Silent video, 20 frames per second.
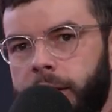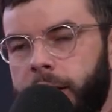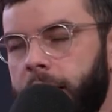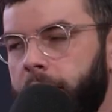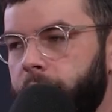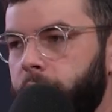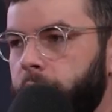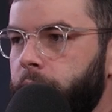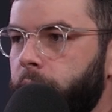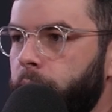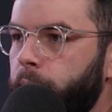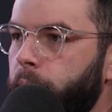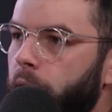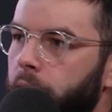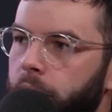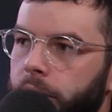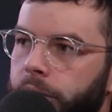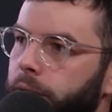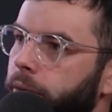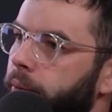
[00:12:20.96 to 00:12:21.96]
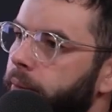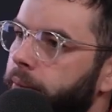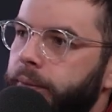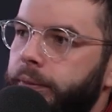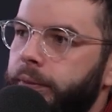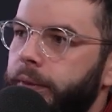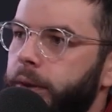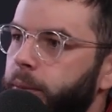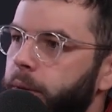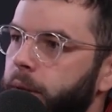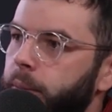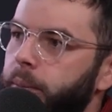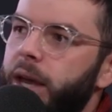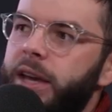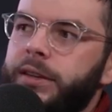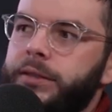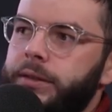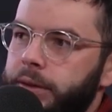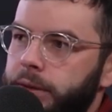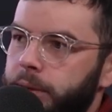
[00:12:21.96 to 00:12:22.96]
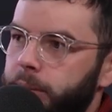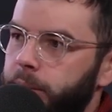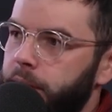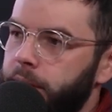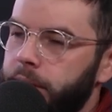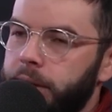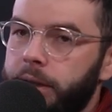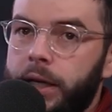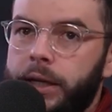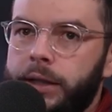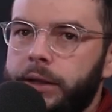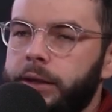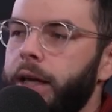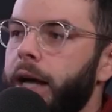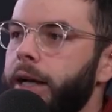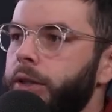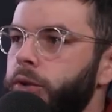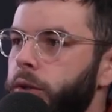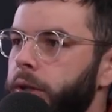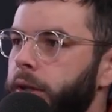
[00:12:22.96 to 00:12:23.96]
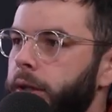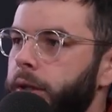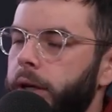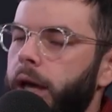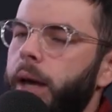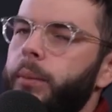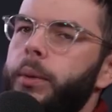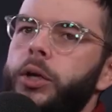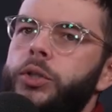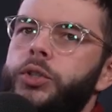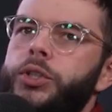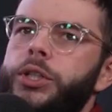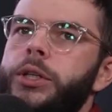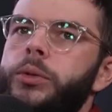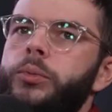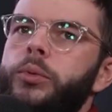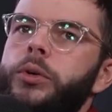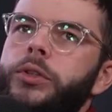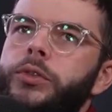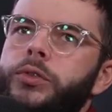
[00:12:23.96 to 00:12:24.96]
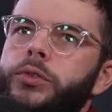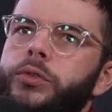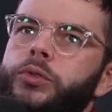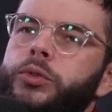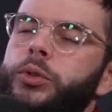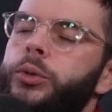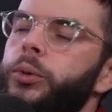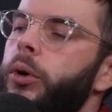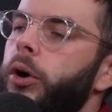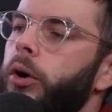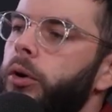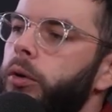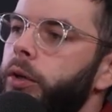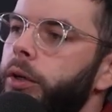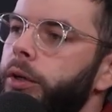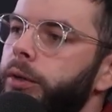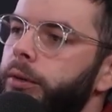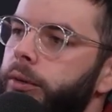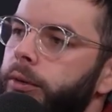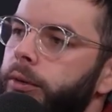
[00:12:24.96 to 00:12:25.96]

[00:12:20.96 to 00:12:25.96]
every month. It'd be amazing. It'd be electric. MLG was too early.